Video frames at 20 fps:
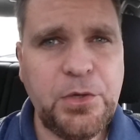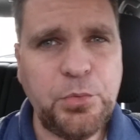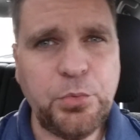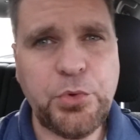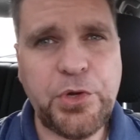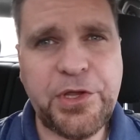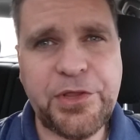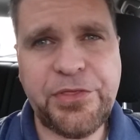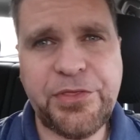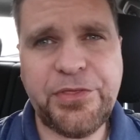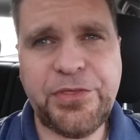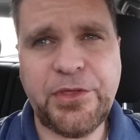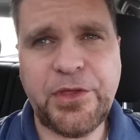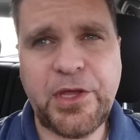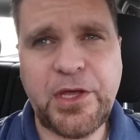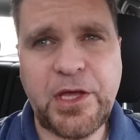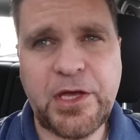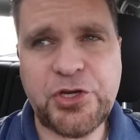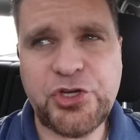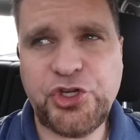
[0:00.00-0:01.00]
with
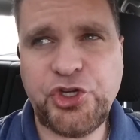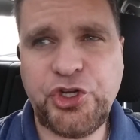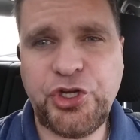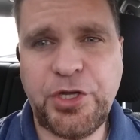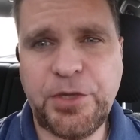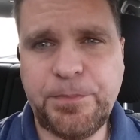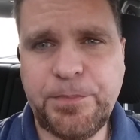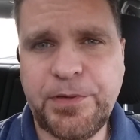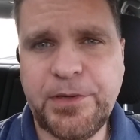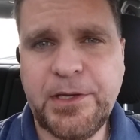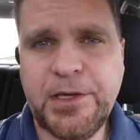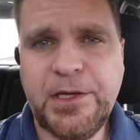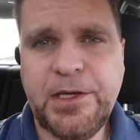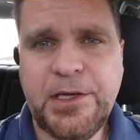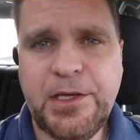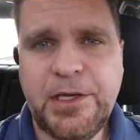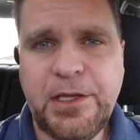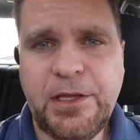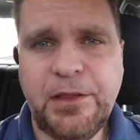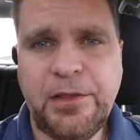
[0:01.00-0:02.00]
a ship
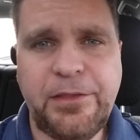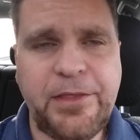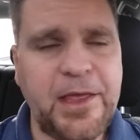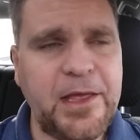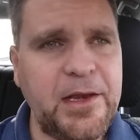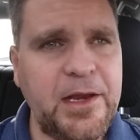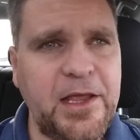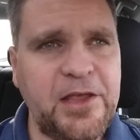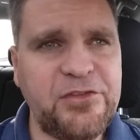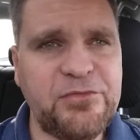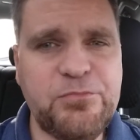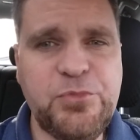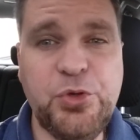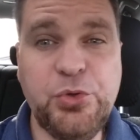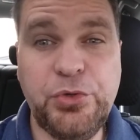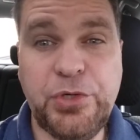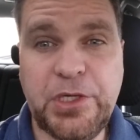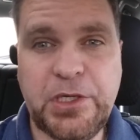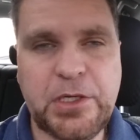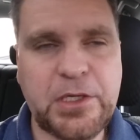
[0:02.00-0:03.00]
that has
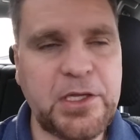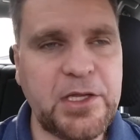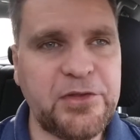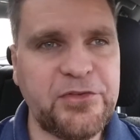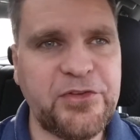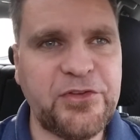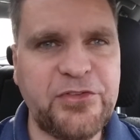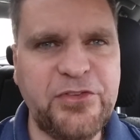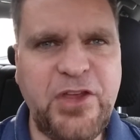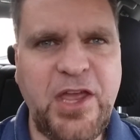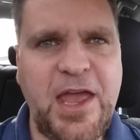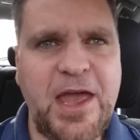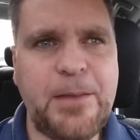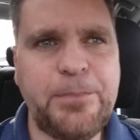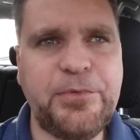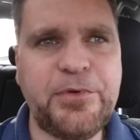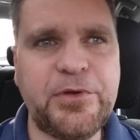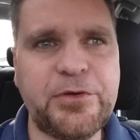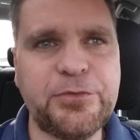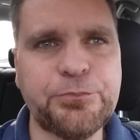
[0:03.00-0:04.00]
mutinied against its
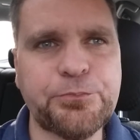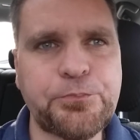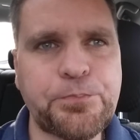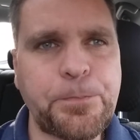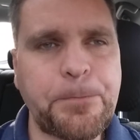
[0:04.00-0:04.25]
captain.